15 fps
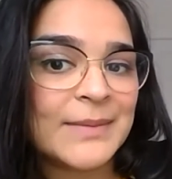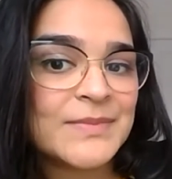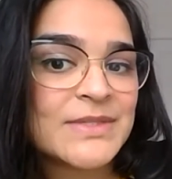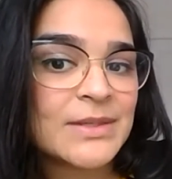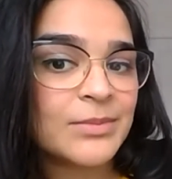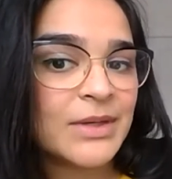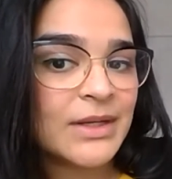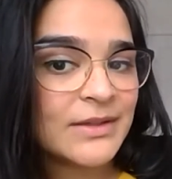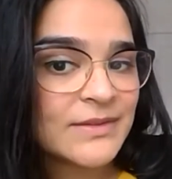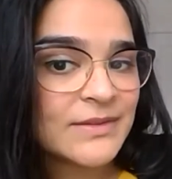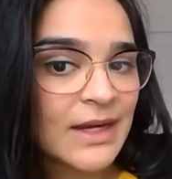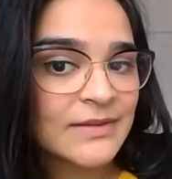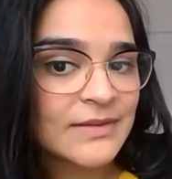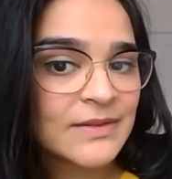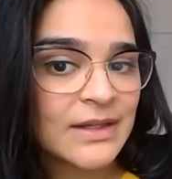somebody is
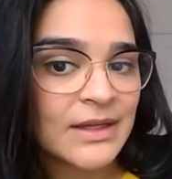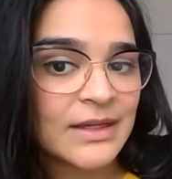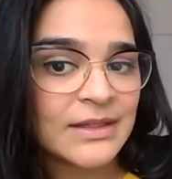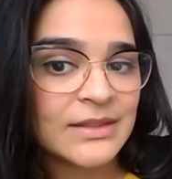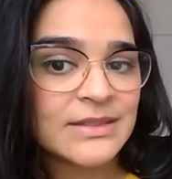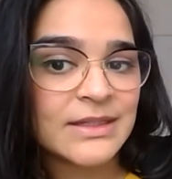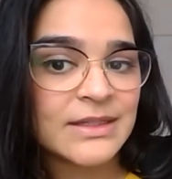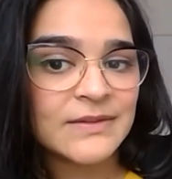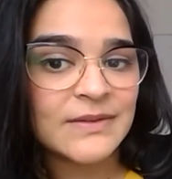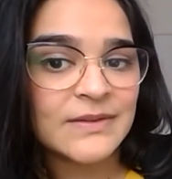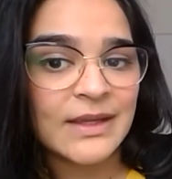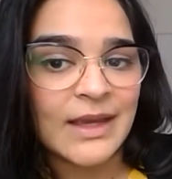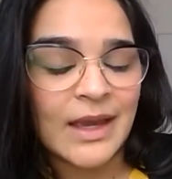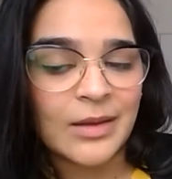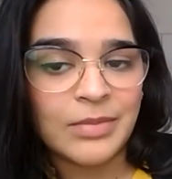asking, does
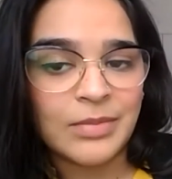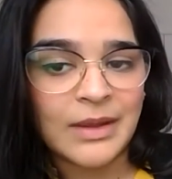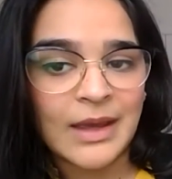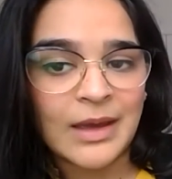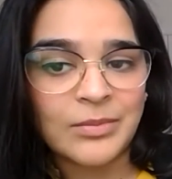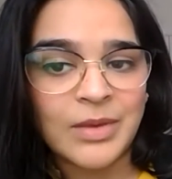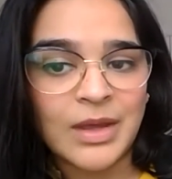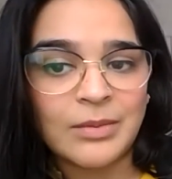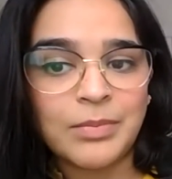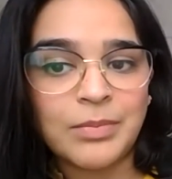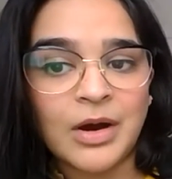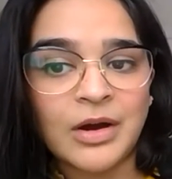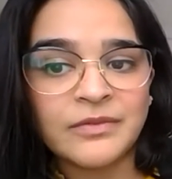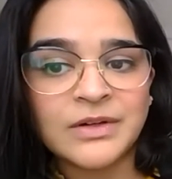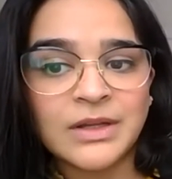the MBM and
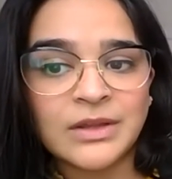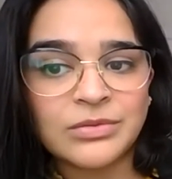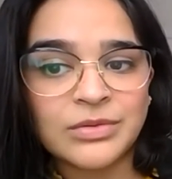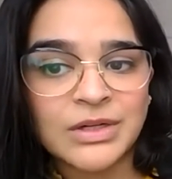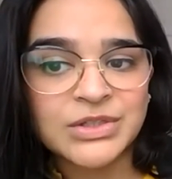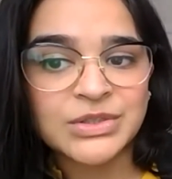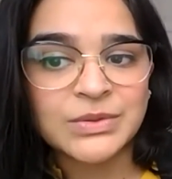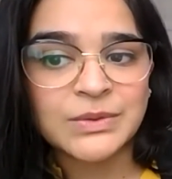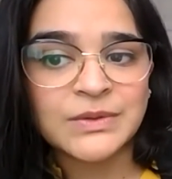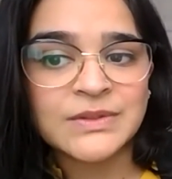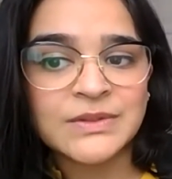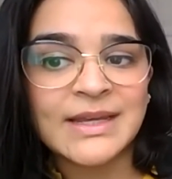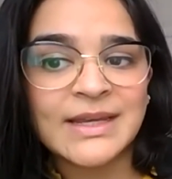poverty threshold